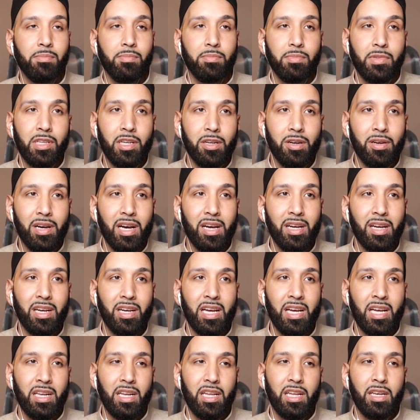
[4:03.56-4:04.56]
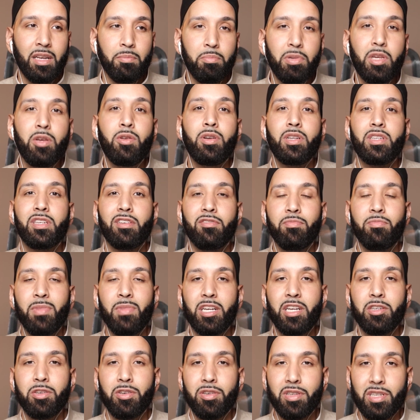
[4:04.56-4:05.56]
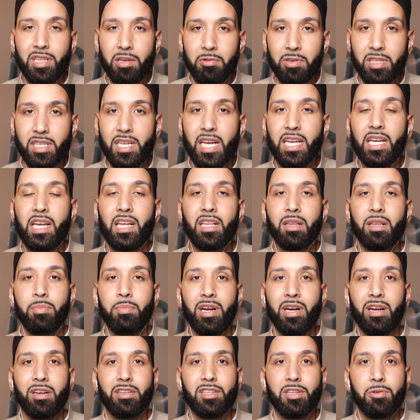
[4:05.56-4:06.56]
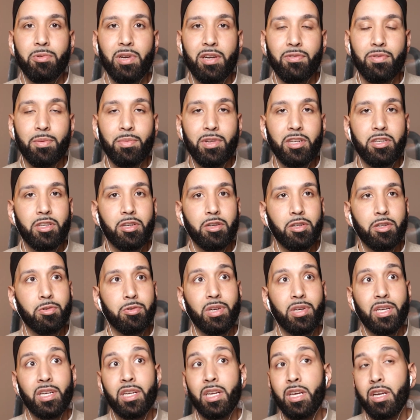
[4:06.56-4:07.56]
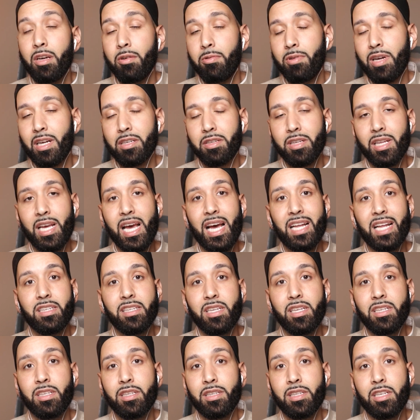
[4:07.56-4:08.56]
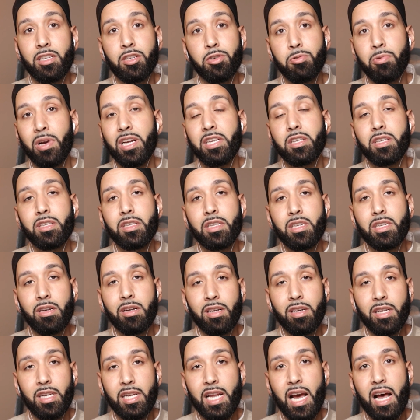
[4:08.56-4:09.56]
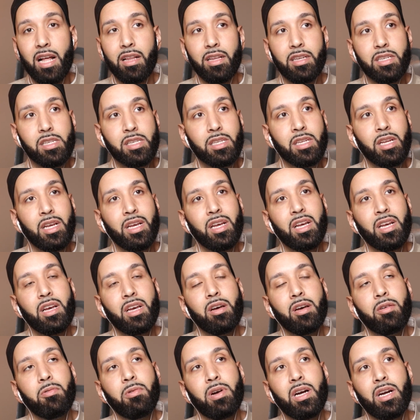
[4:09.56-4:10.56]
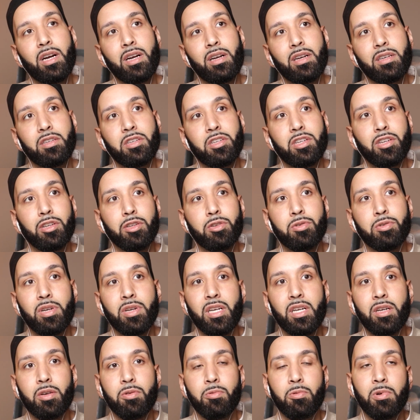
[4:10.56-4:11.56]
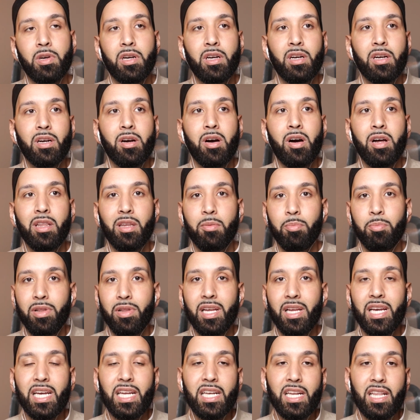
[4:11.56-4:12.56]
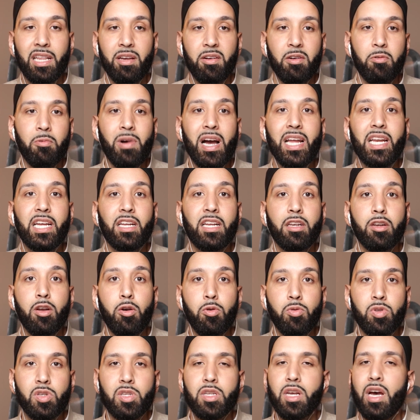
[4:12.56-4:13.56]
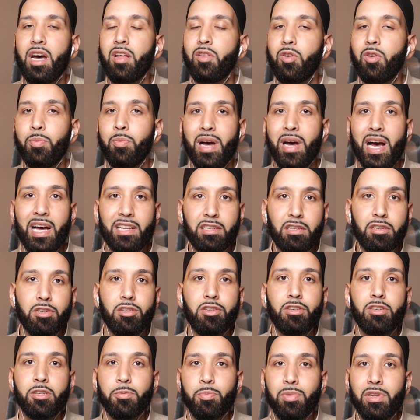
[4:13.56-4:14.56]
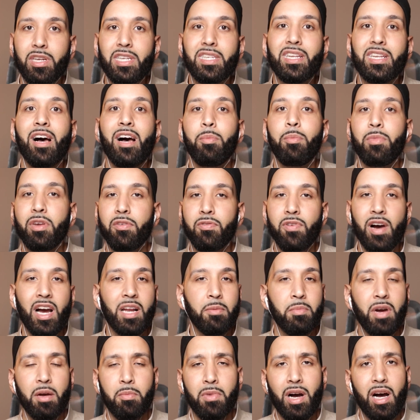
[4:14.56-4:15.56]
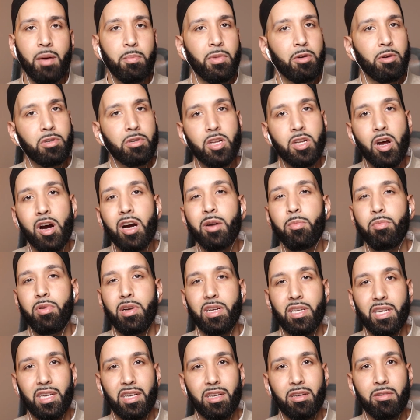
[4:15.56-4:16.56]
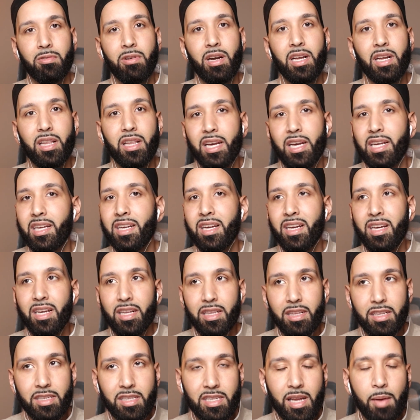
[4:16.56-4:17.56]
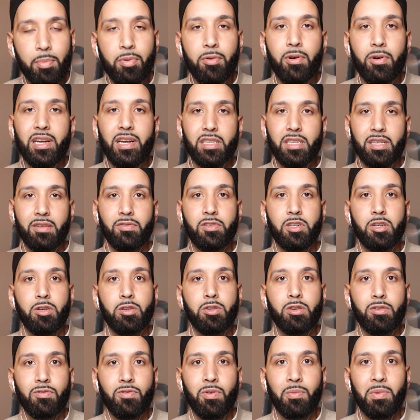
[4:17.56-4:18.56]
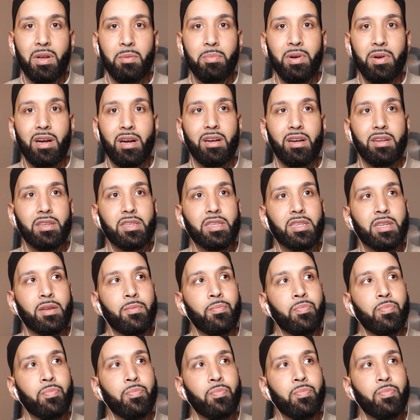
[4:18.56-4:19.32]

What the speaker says: you know, in punitive measures, they were taking the parents away from the children. We actually had situations here in Dallas where children were on the plane and they were writing notes to other passengers, please help me find my mom. It was heartbreaking, right? Like the separation of children from their parents.